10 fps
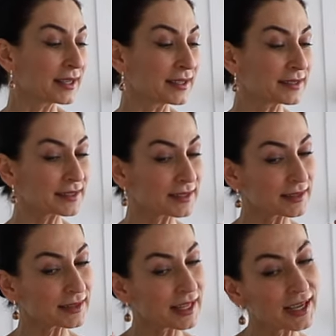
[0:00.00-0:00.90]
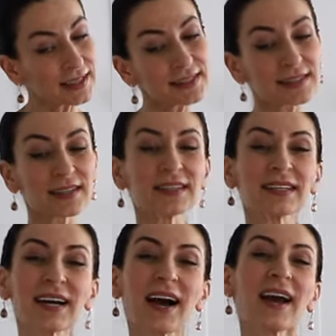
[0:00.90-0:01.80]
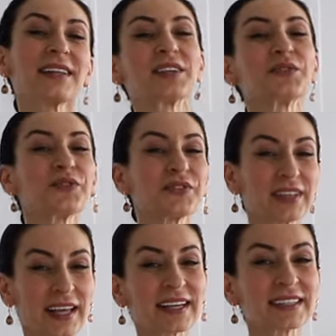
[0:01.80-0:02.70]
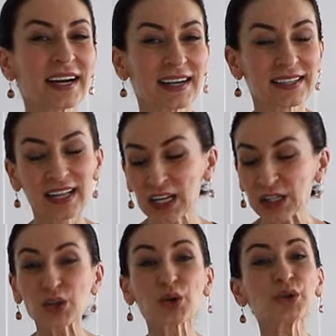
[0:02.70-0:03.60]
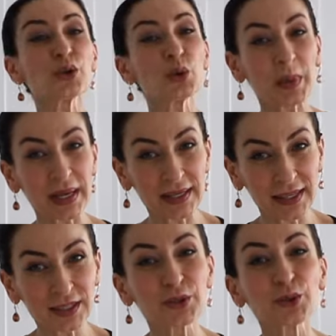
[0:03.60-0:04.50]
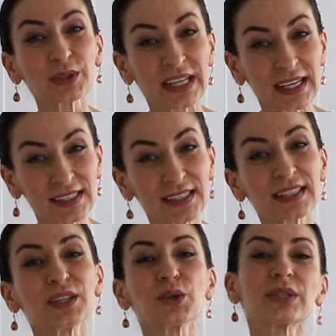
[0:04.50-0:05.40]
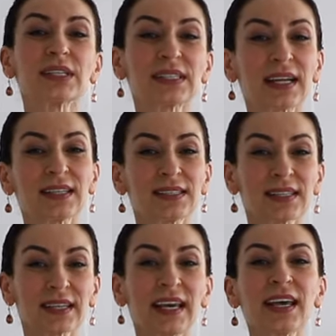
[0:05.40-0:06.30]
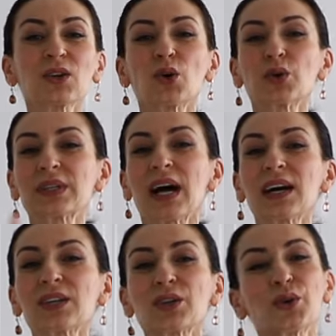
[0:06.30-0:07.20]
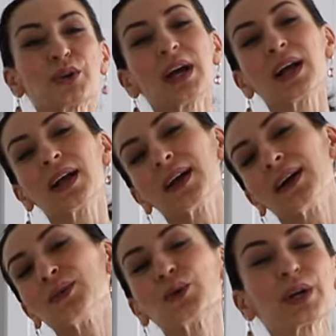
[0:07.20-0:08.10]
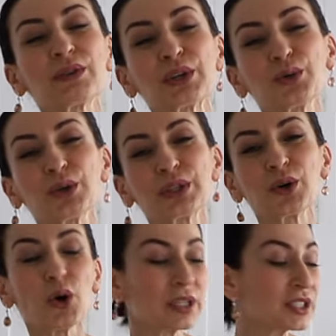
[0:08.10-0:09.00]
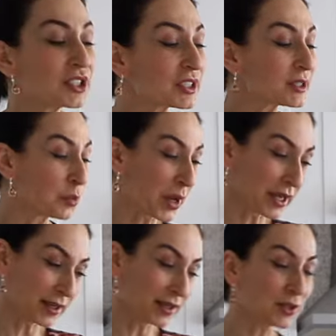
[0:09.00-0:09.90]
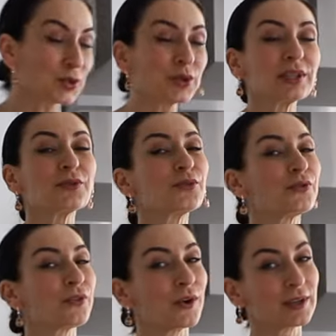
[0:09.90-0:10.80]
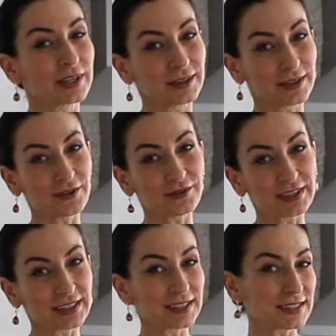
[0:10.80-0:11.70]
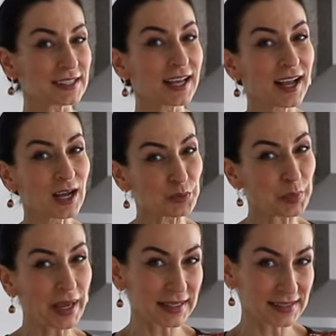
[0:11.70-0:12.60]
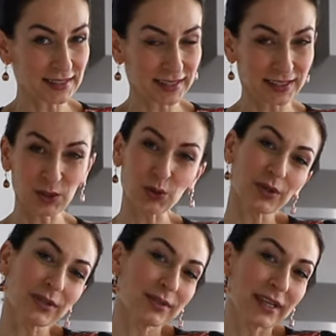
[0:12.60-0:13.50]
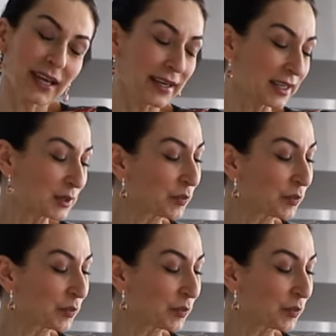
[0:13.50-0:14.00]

It tastes kind of like tart. So you'll make it, you'll taste it, and you'll decide it's a cake or tart or whatever you want to call it. Just make it. You're gonna fall in love with this pastry or cake.